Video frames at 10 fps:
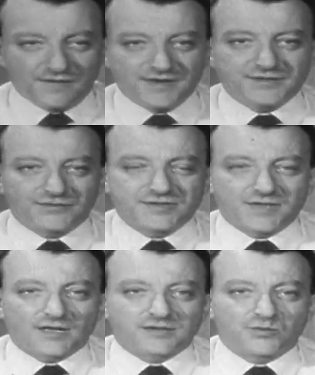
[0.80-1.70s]
These
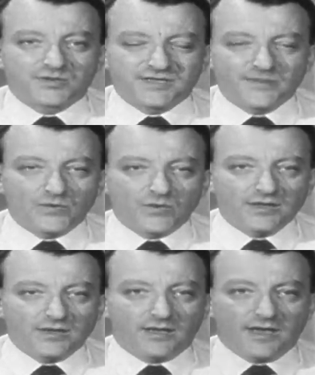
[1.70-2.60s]
results would seem to
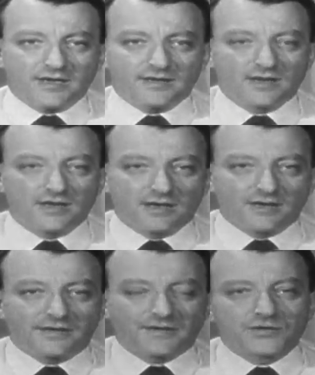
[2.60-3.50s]
indicate
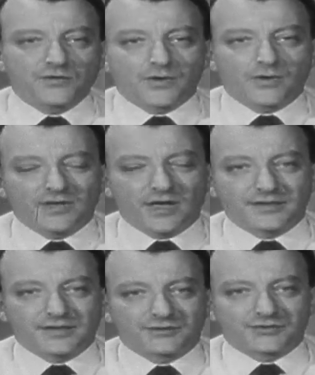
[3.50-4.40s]
that the
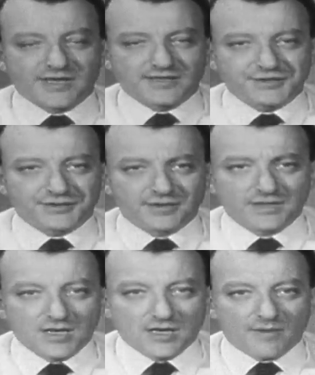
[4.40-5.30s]
superconducting
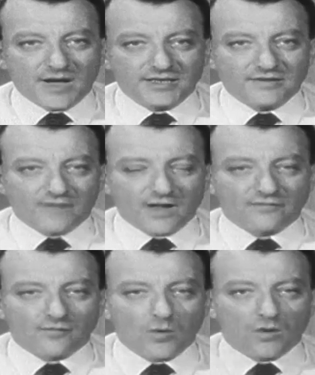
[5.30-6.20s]
transition might
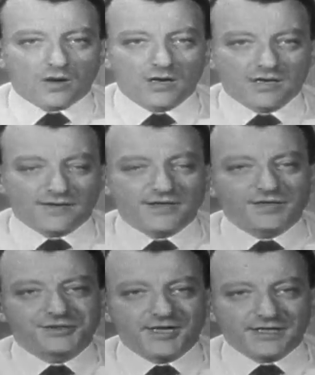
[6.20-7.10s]
involve more than
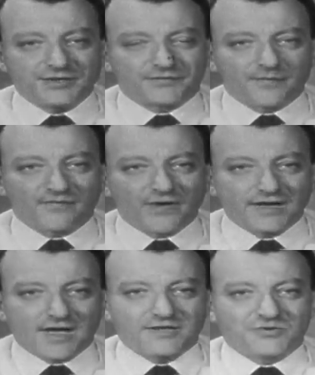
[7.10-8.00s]
a change from
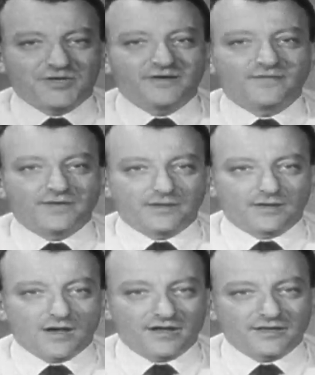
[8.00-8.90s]
finite to infinite
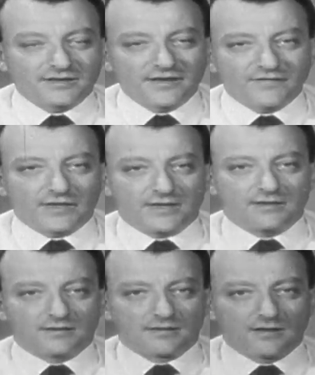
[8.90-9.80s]
conductivity.
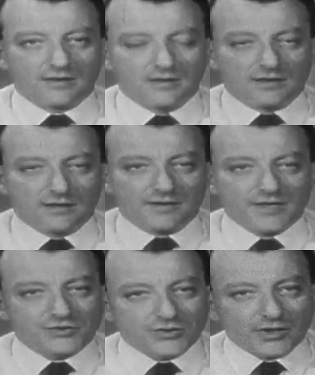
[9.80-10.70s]
The
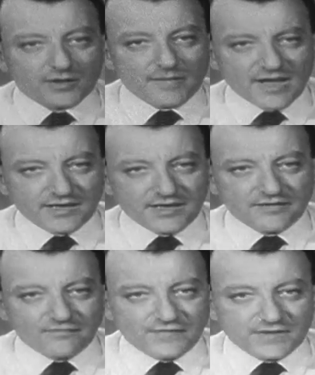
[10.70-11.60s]
external
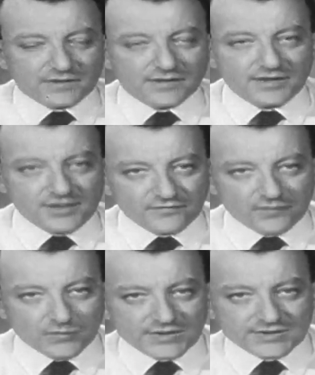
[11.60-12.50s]
magnetic field
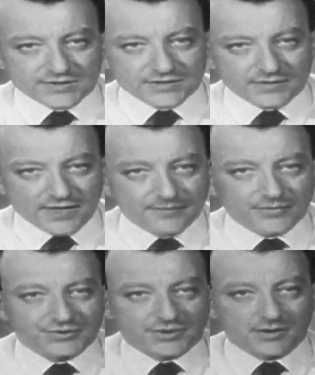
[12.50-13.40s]
influences the
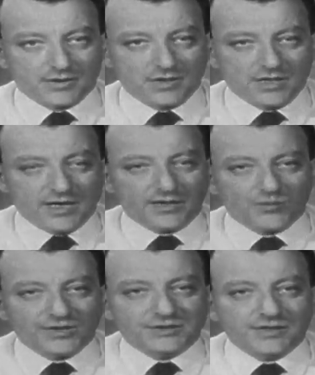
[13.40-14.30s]
temperature at
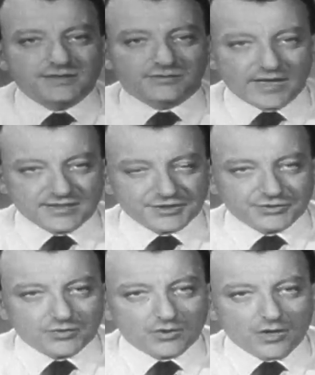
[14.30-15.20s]
which this
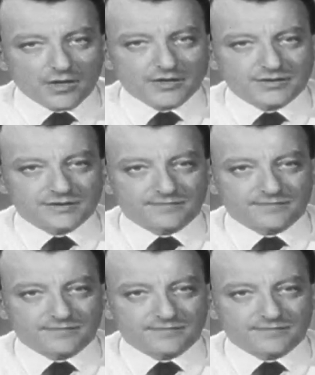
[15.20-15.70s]
transition occurs.